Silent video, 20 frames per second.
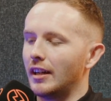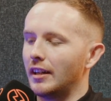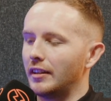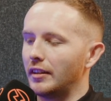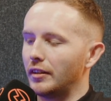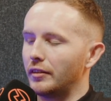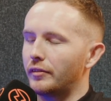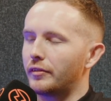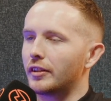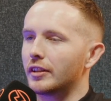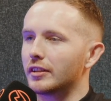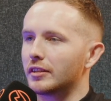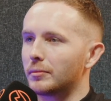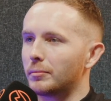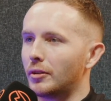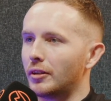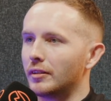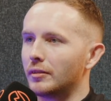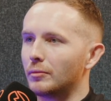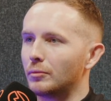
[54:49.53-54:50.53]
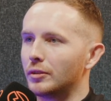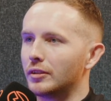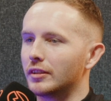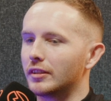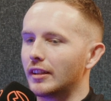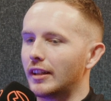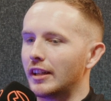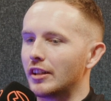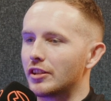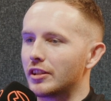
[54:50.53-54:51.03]
And then the first point
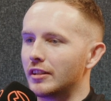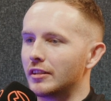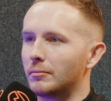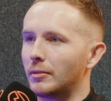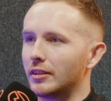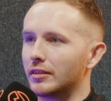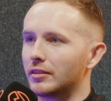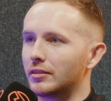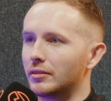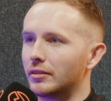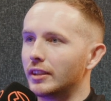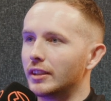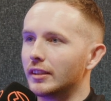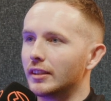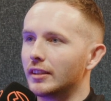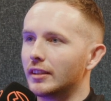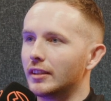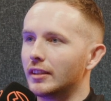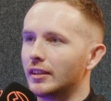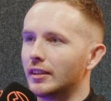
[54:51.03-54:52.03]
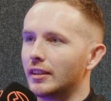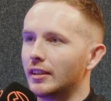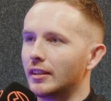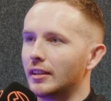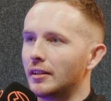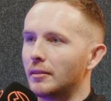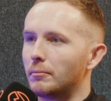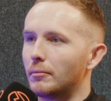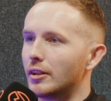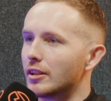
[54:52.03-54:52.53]
was I shared my story.
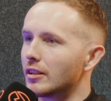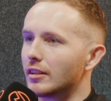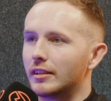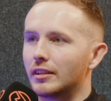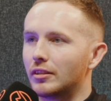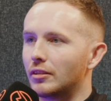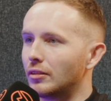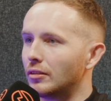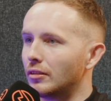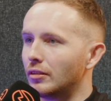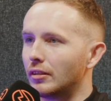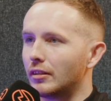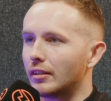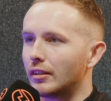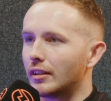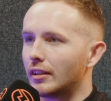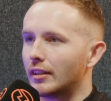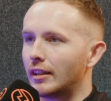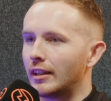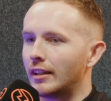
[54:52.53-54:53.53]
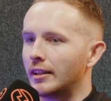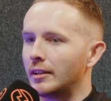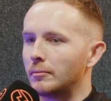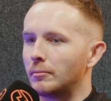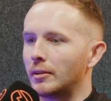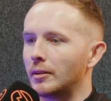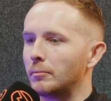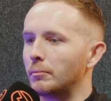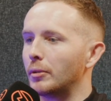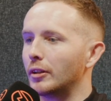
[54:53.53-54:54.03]
Much like you,
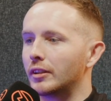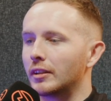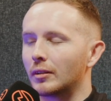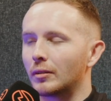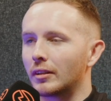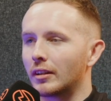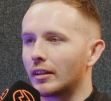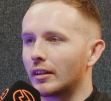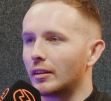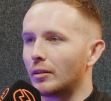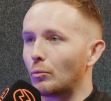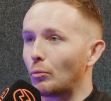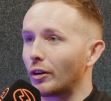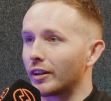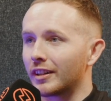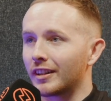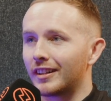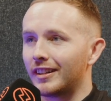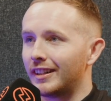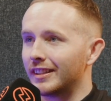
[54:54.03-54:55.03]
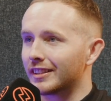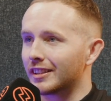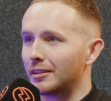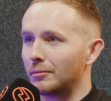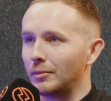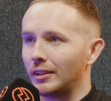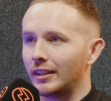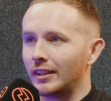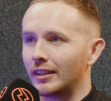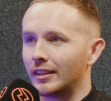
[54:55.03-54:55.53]
I'm a budding working class
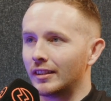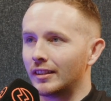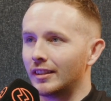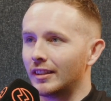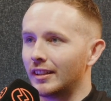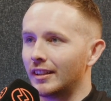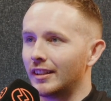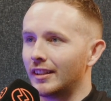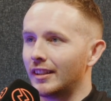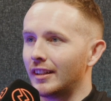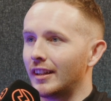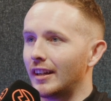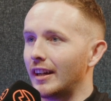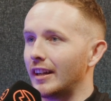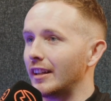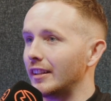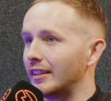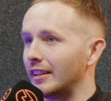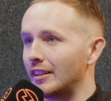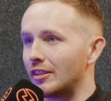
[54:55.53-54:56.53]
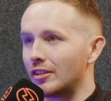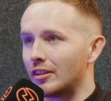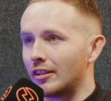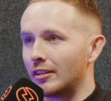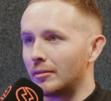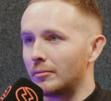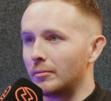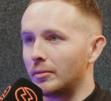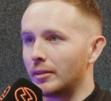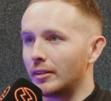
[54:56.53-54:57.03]
comedian in a day
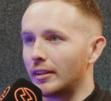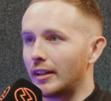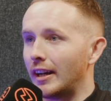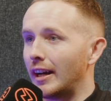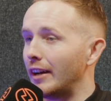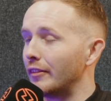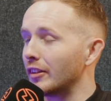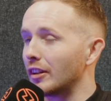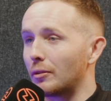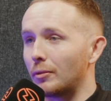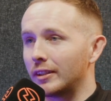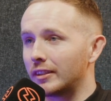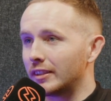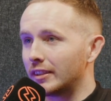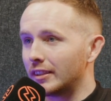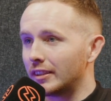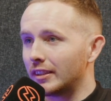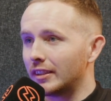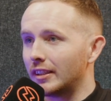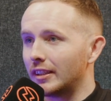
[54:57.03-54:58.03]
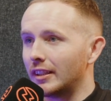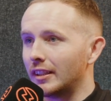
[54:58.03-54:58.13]
job. I haven't quit it.